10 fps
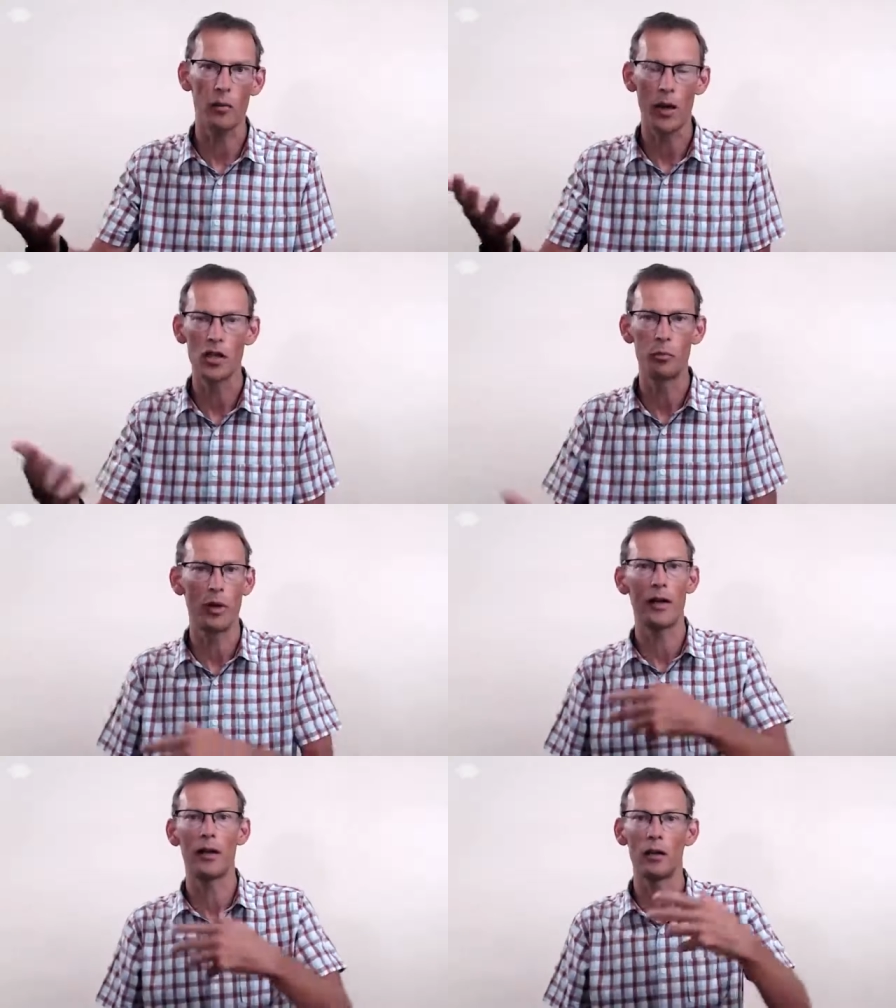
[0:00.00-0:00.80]
based
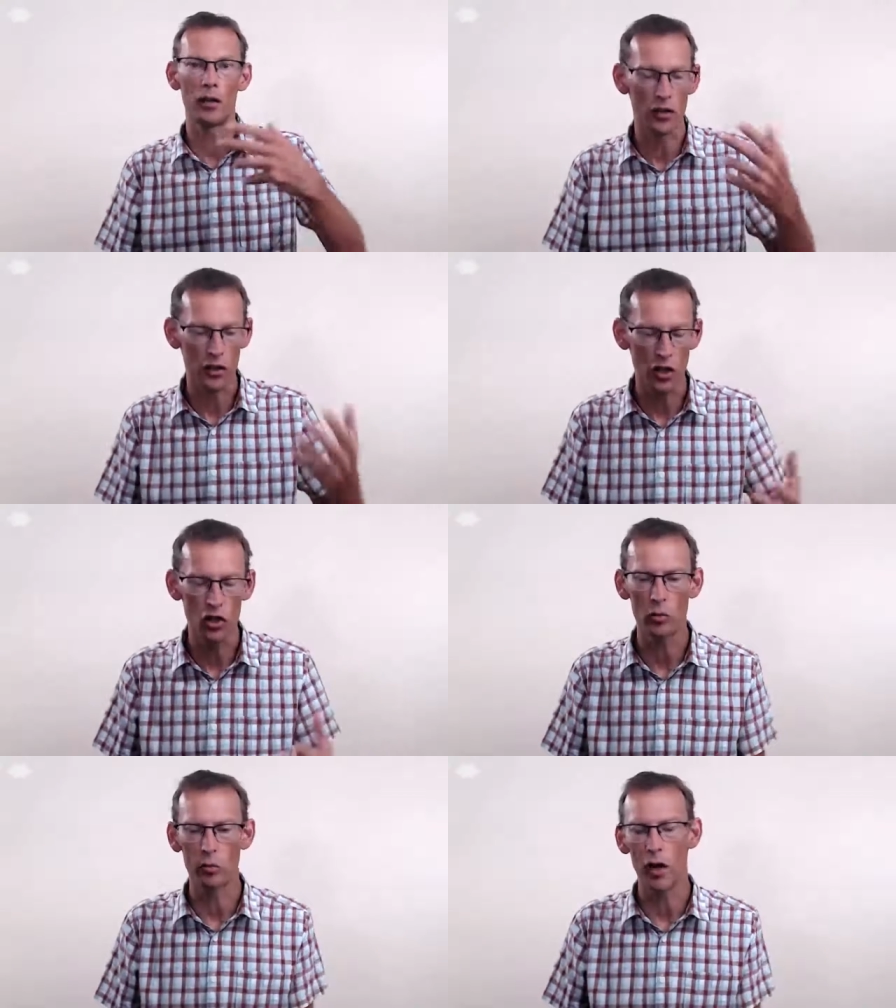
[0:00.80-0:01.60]
billing,
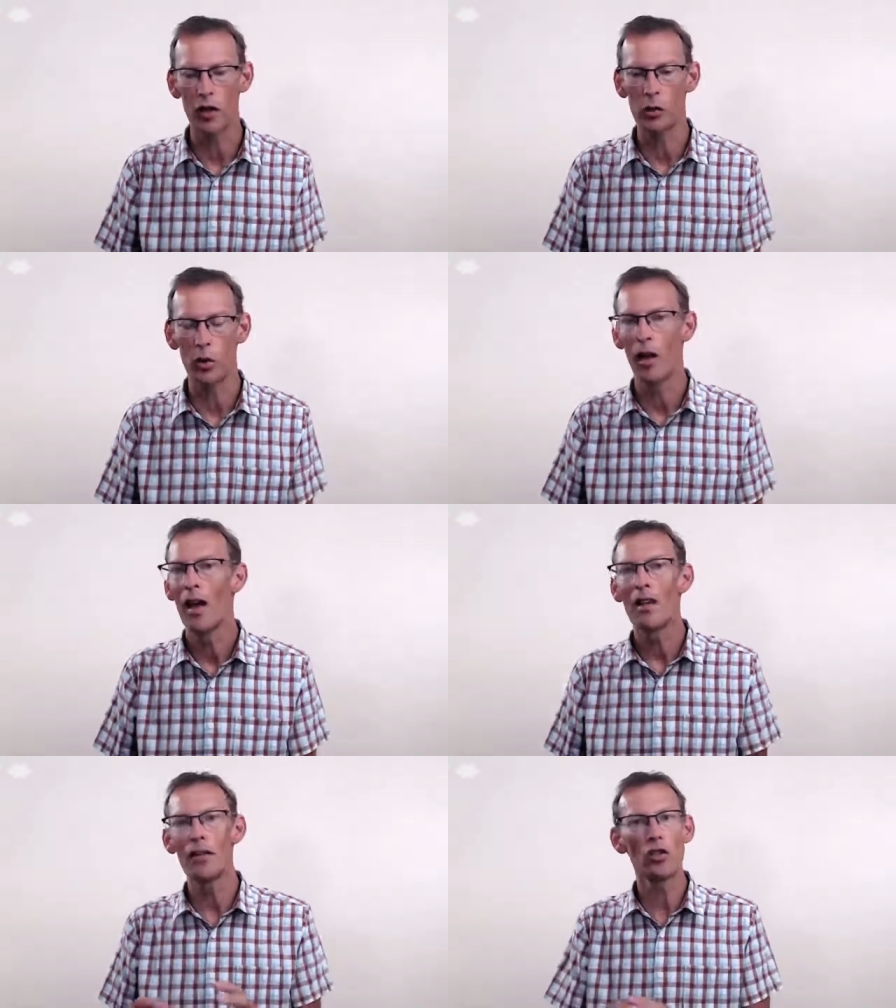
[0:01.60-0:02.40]
contingent pricing, whatever.
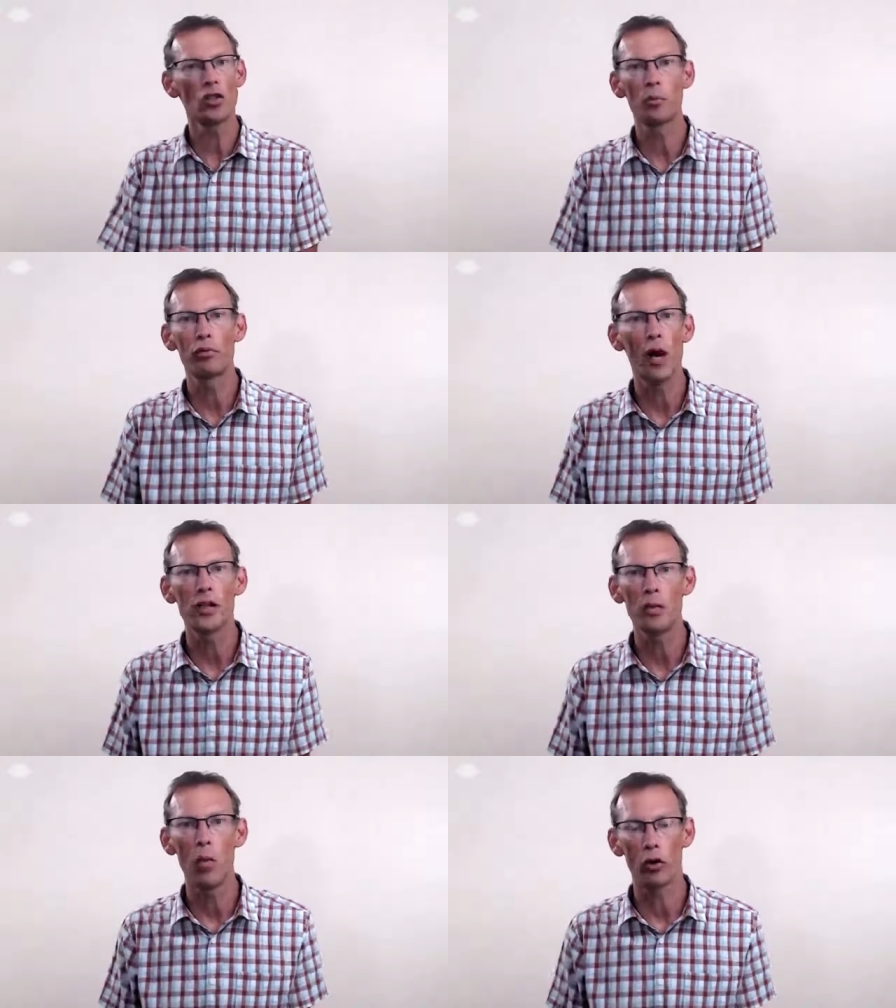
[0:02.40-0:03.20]
These are just
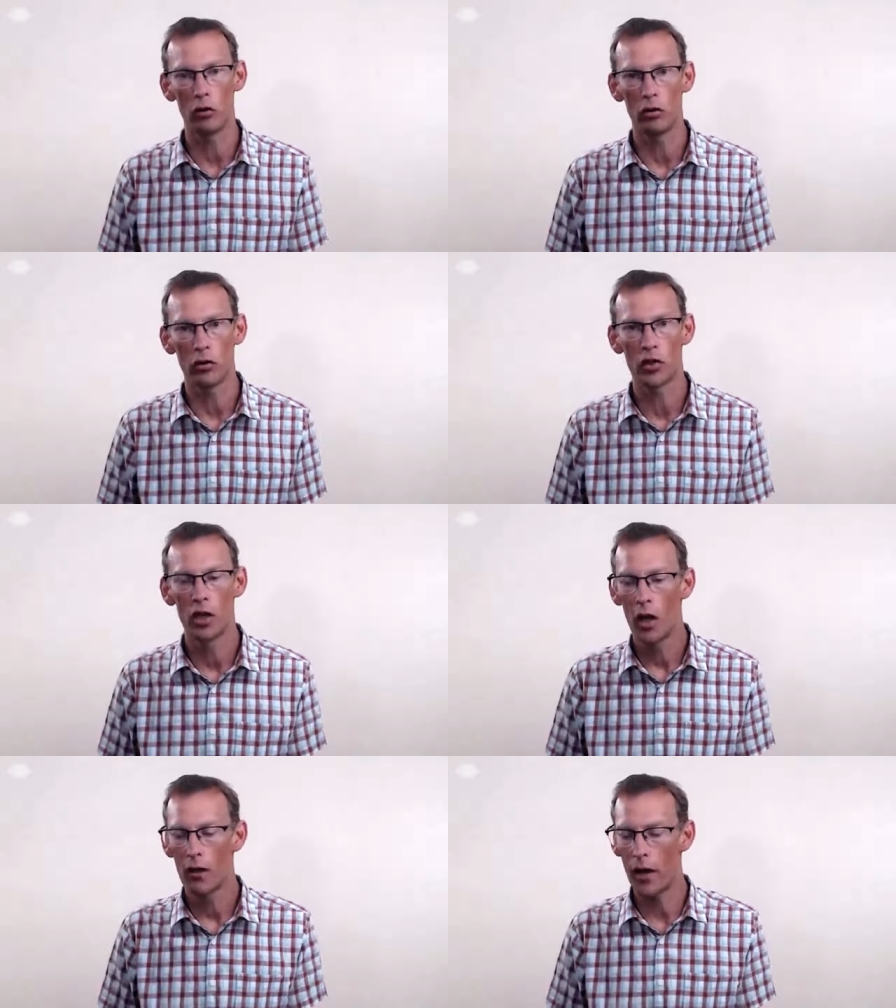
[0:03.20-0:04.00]
pricing models.
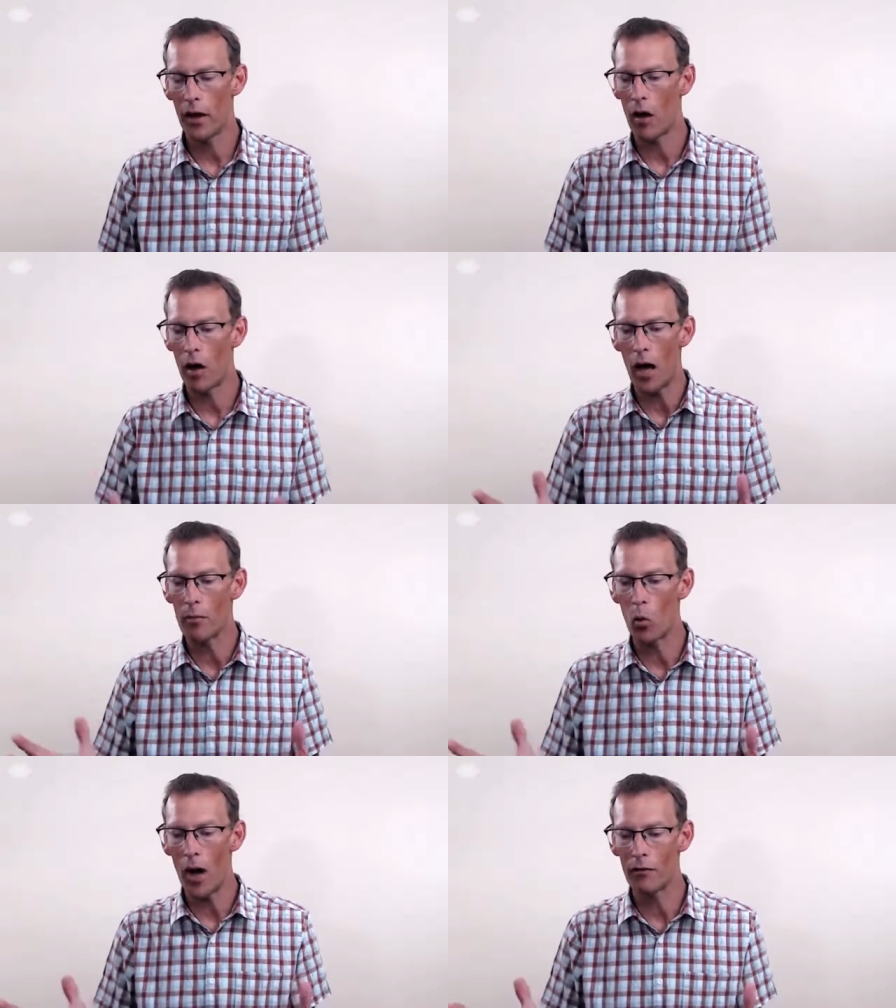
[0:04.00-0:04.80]
There are, I'm
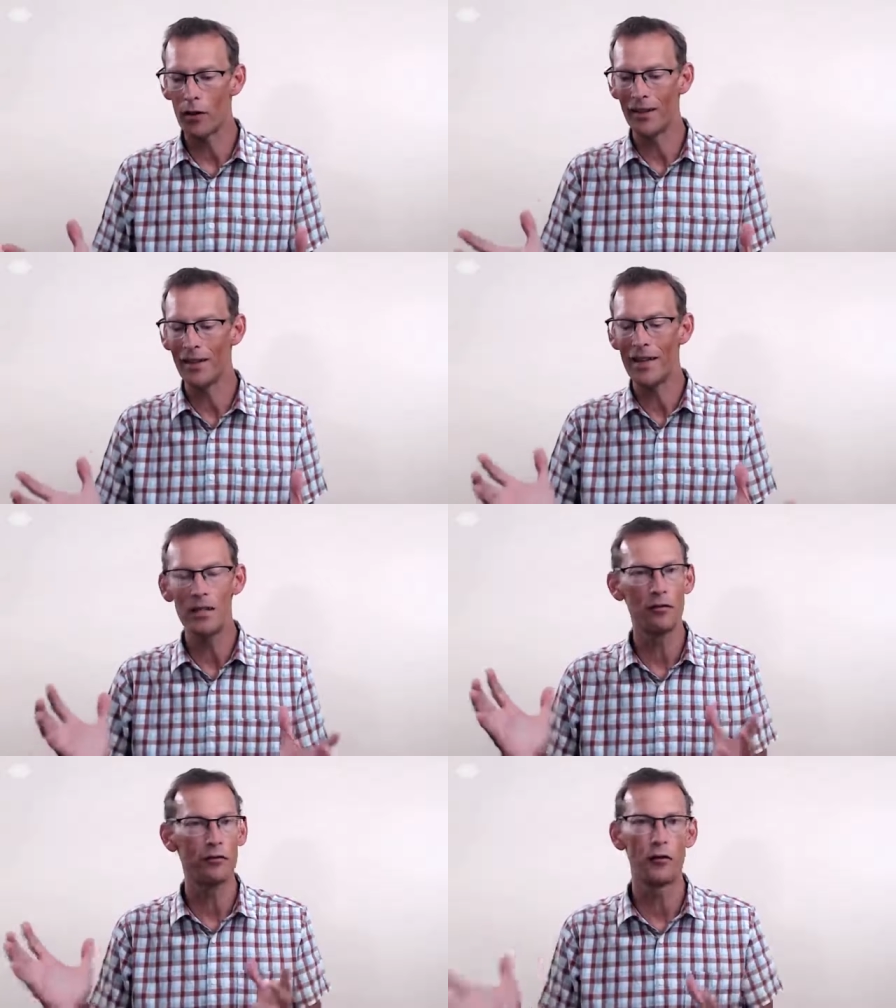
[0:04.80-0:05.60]
aware of at
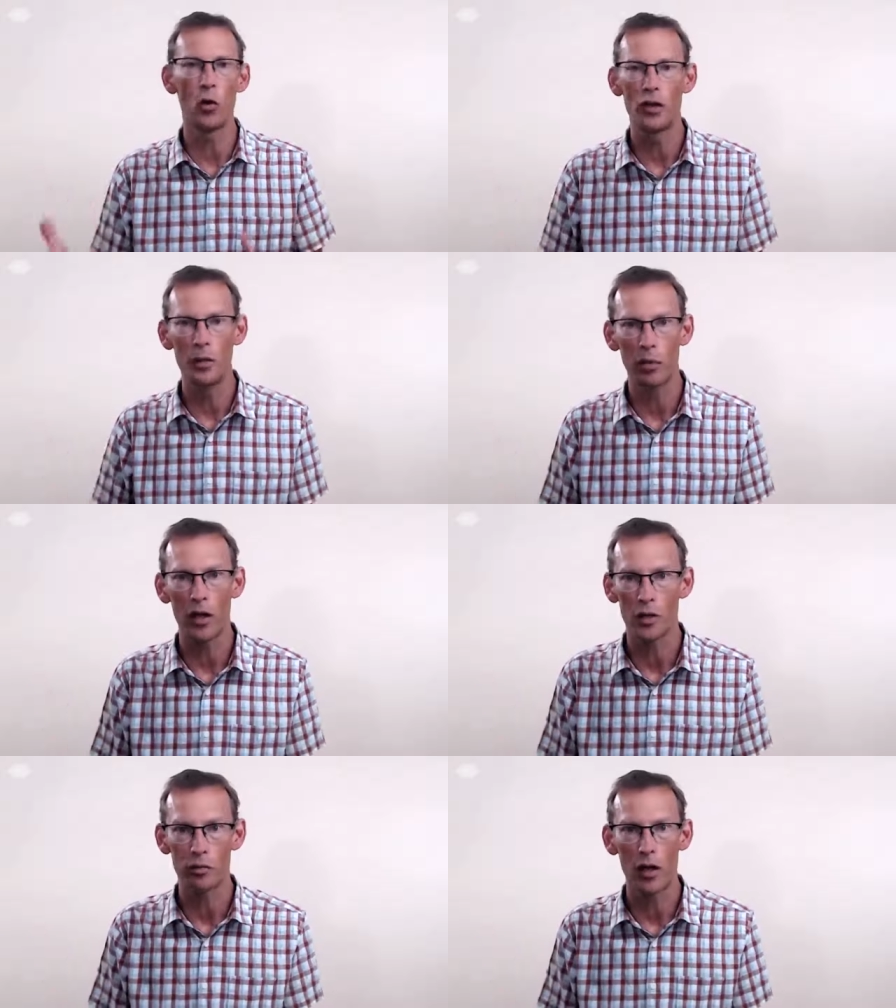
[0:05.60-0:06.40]
least 40
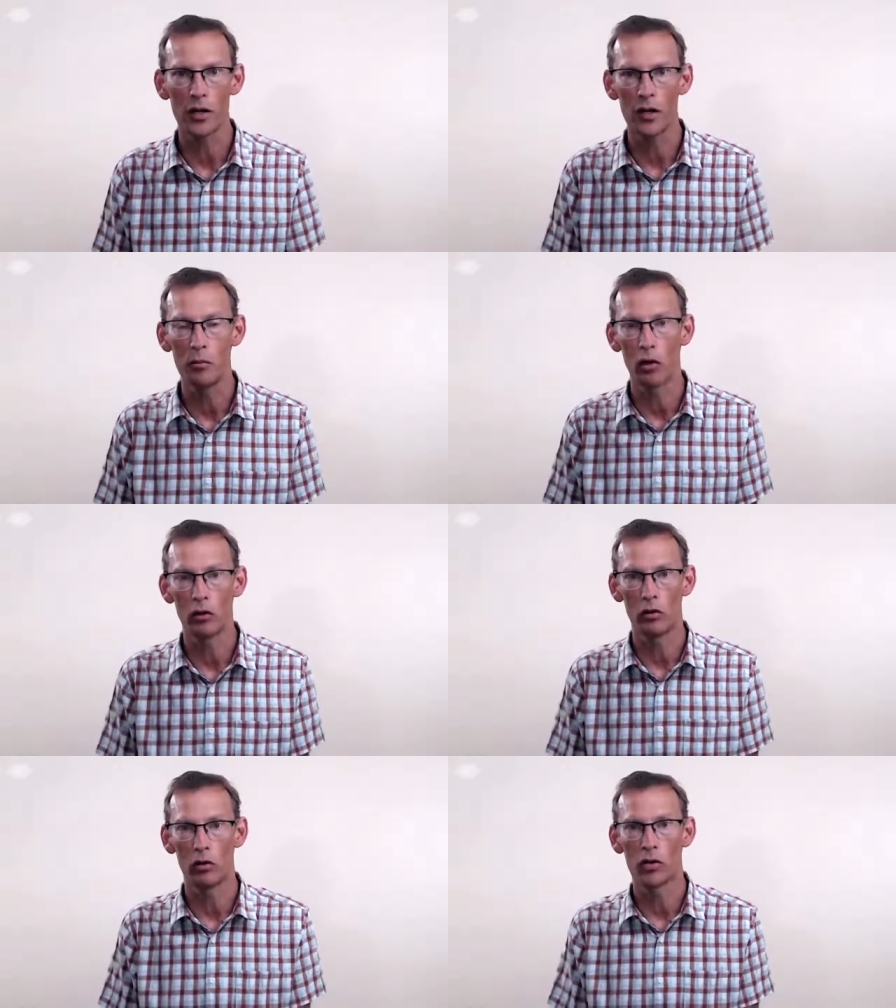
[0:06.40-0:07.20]
plus pricing
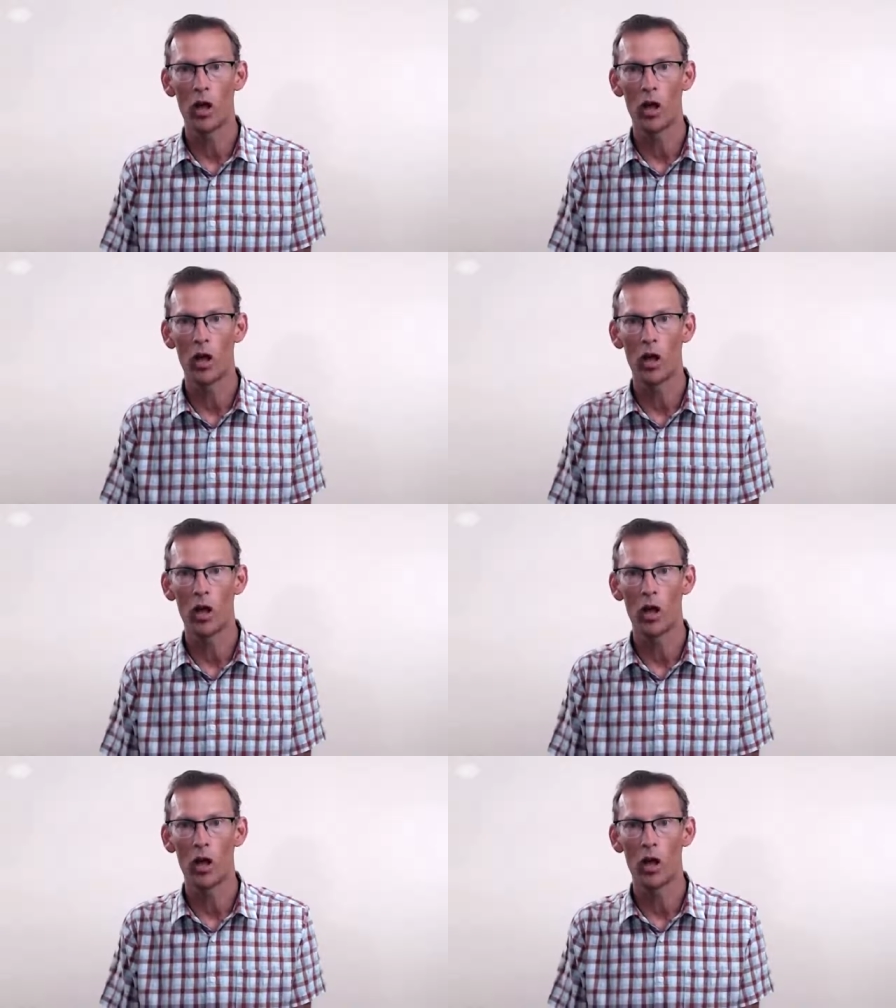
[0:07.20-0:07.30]
models.